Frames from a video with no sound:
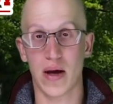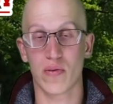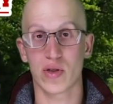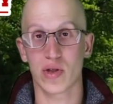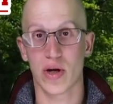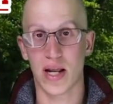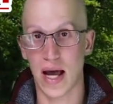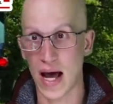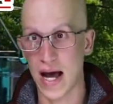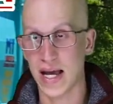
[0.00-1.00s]
I was trying
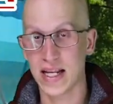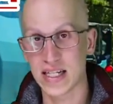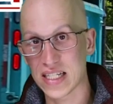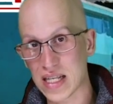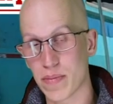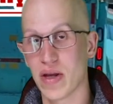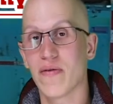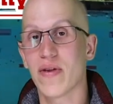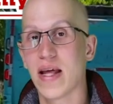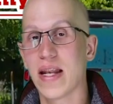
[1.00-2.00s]
to hide and sleep
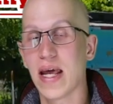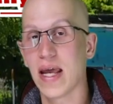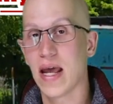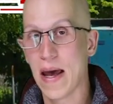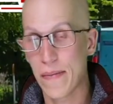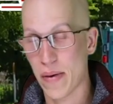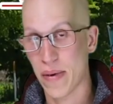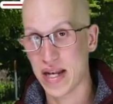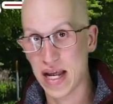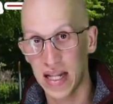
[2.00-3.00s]
in for that day,
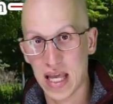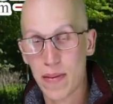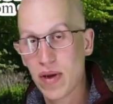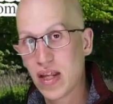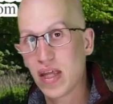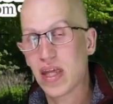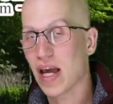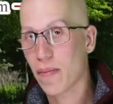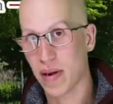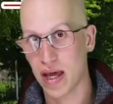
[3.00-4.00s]
but my dad came in
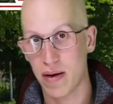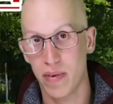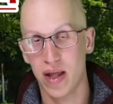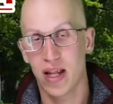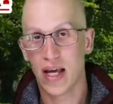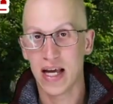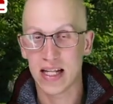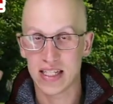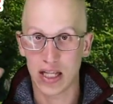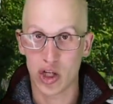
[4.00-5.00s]
and yanked me out of bed
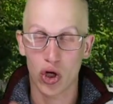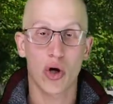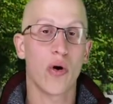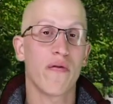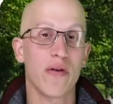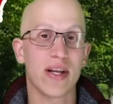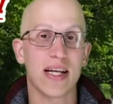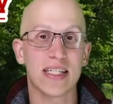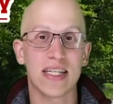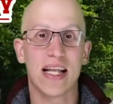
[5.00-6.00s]
and said, "You're going for
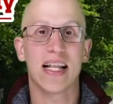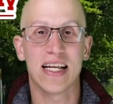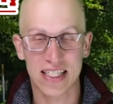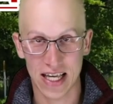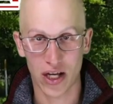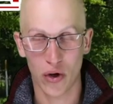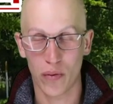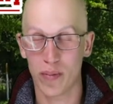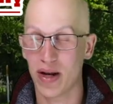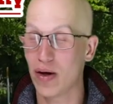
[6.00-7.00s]
your test today, let's get going."